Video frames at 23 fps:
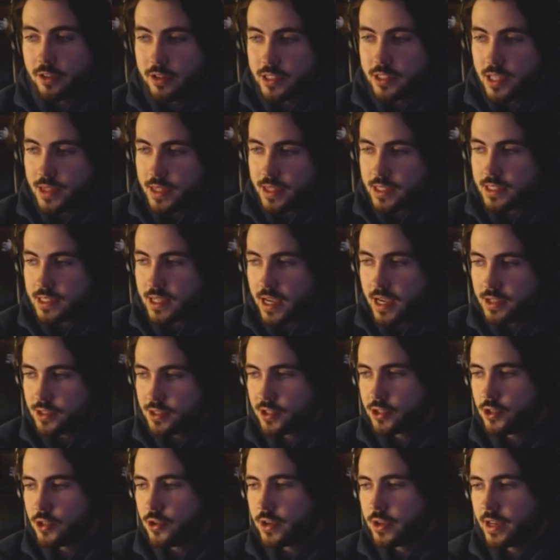
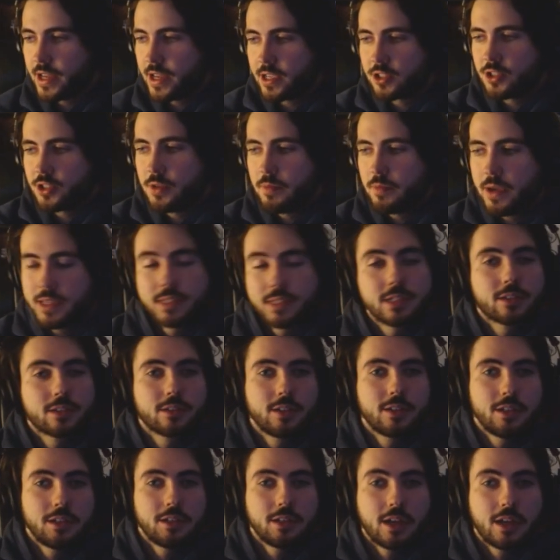synthesizers, you can actually
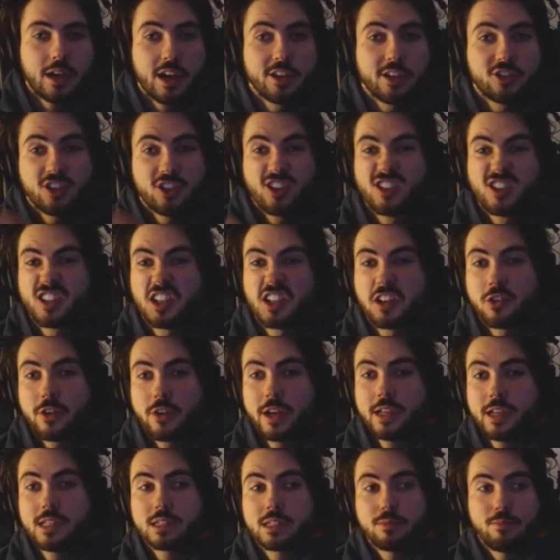basically adjust the
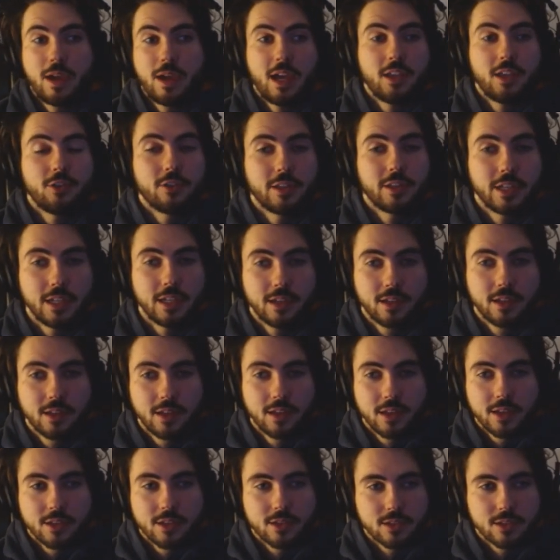grains manually.
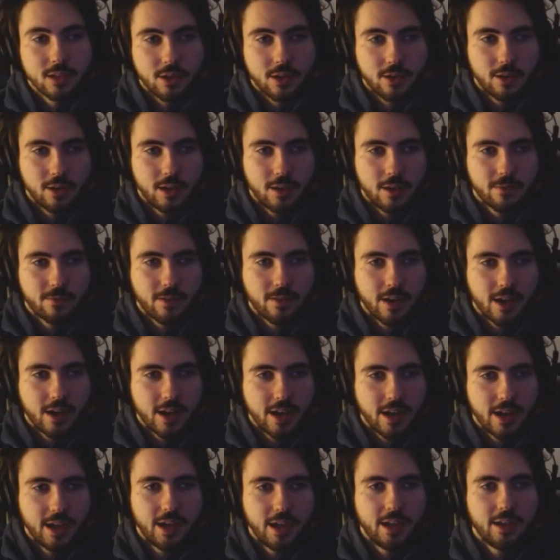So if
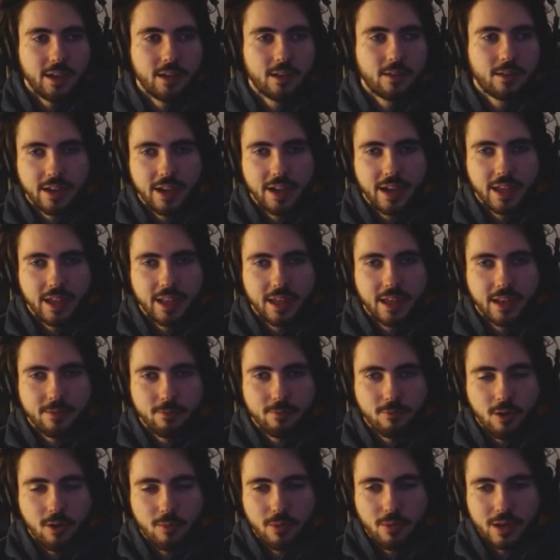I, and then
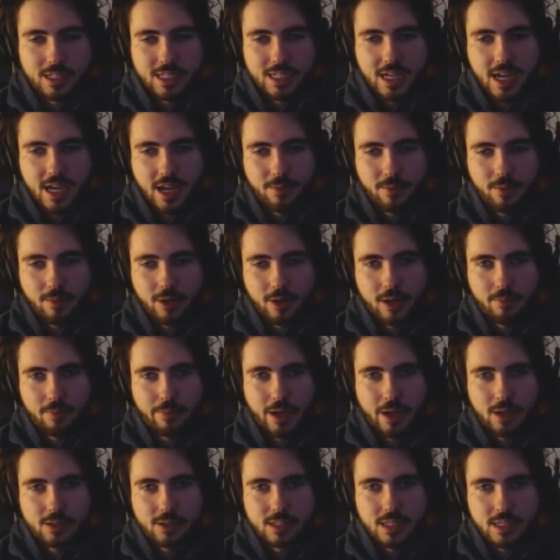one more time, I'm gonna
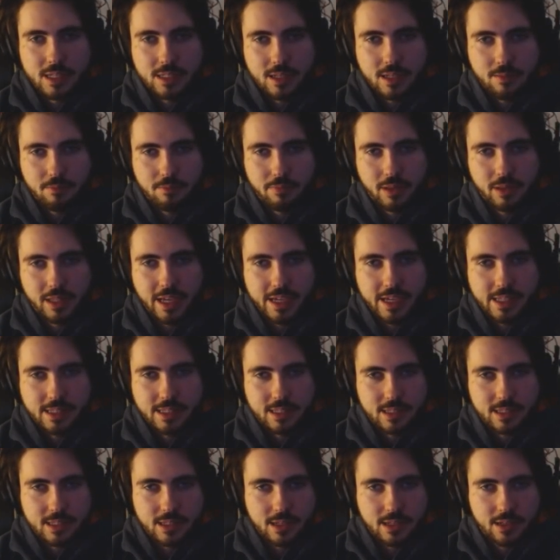bounce this in
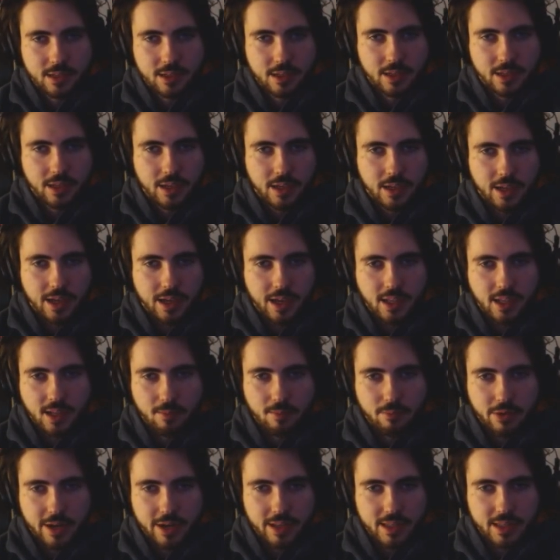place and then
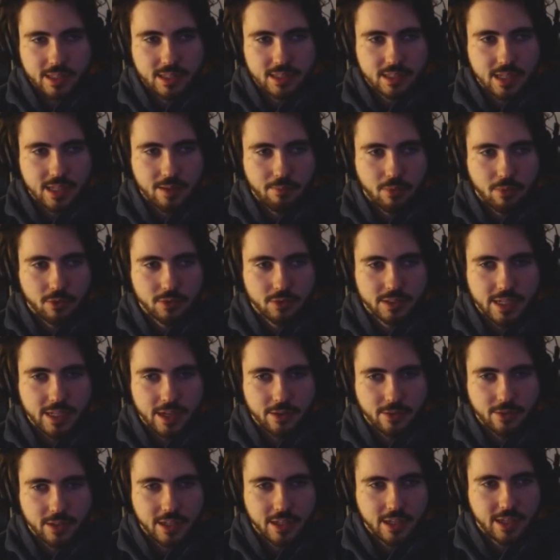bring the sample
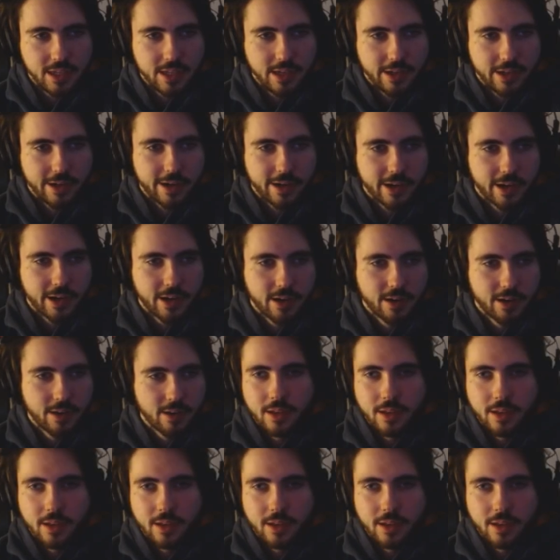down here.